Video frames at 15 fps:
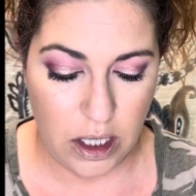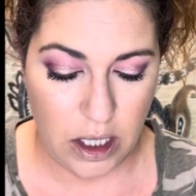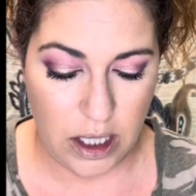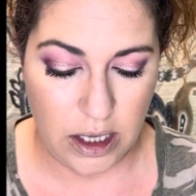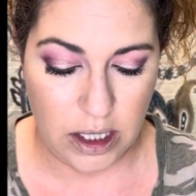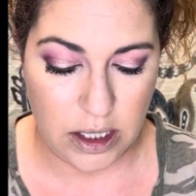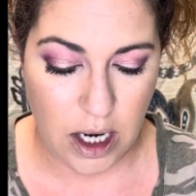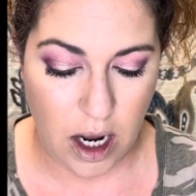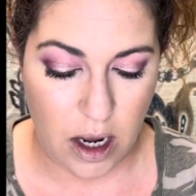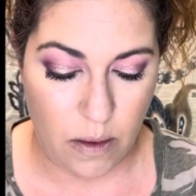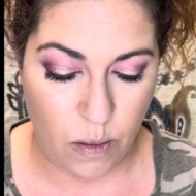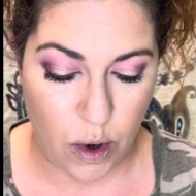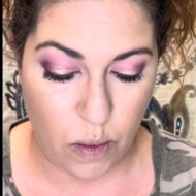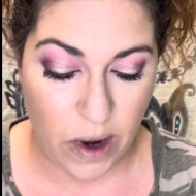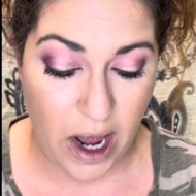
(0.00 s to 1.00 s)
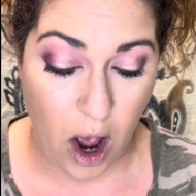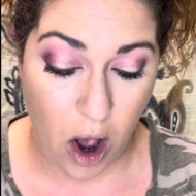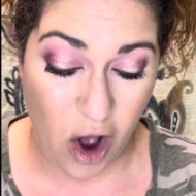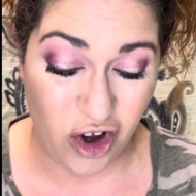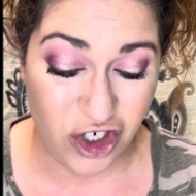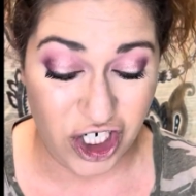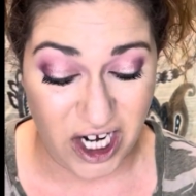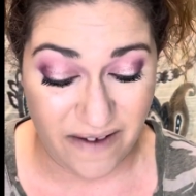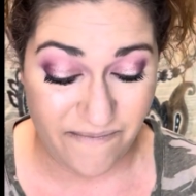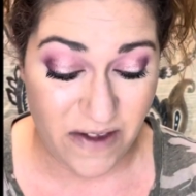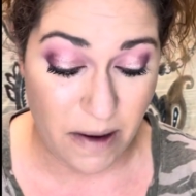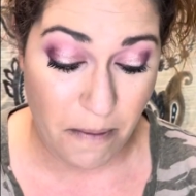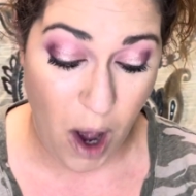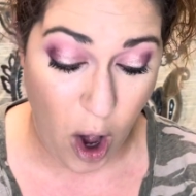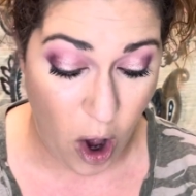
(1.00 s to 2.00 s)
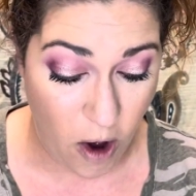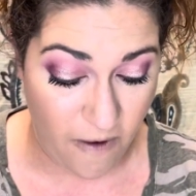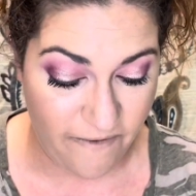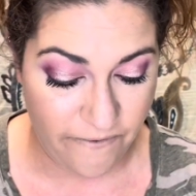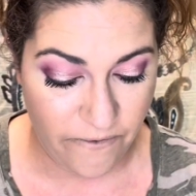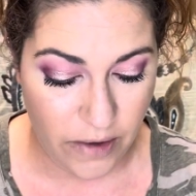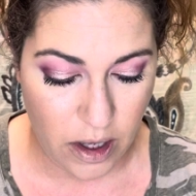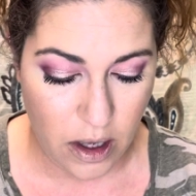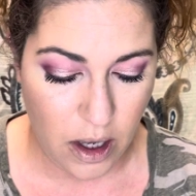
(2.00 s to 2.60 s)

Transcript: in the time where we all shaved them off.